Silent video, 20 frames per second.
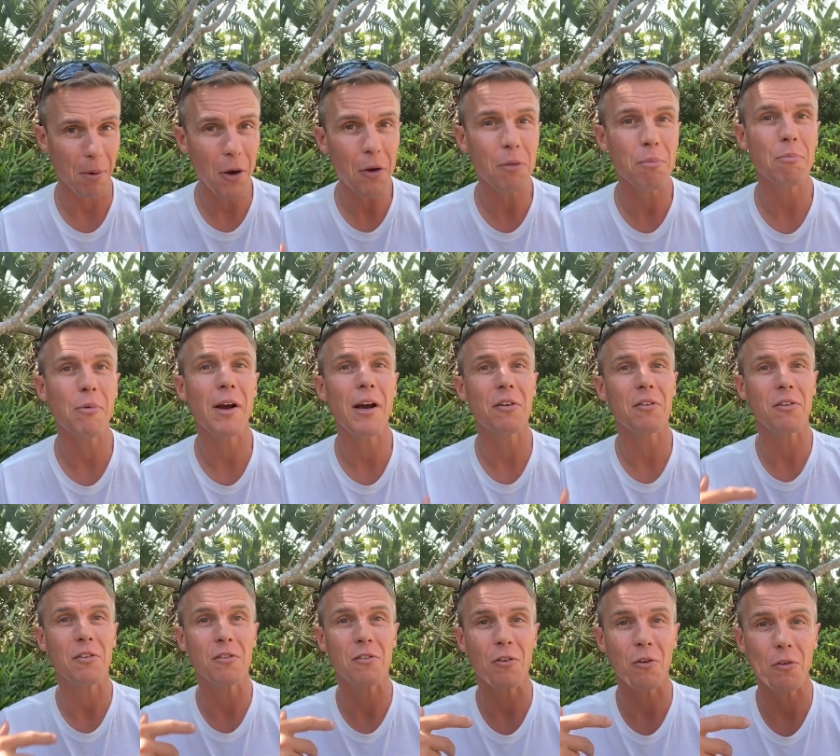Both
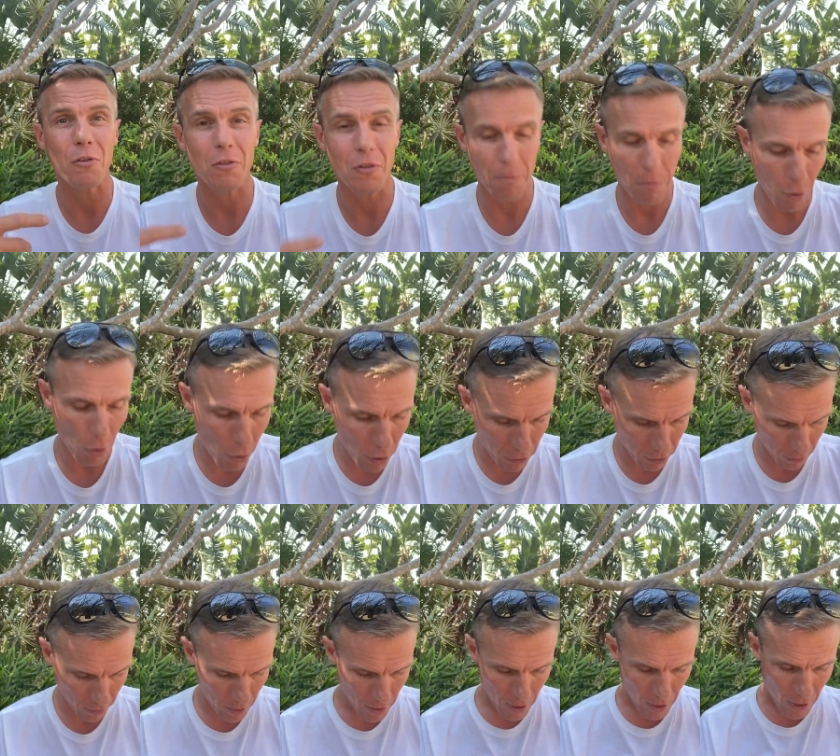browsers still support
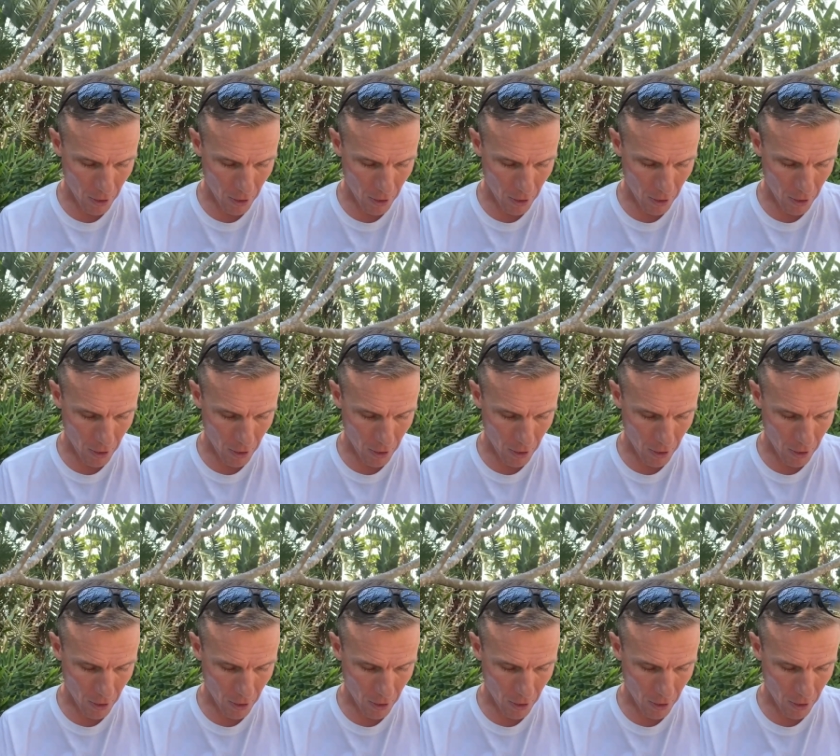it.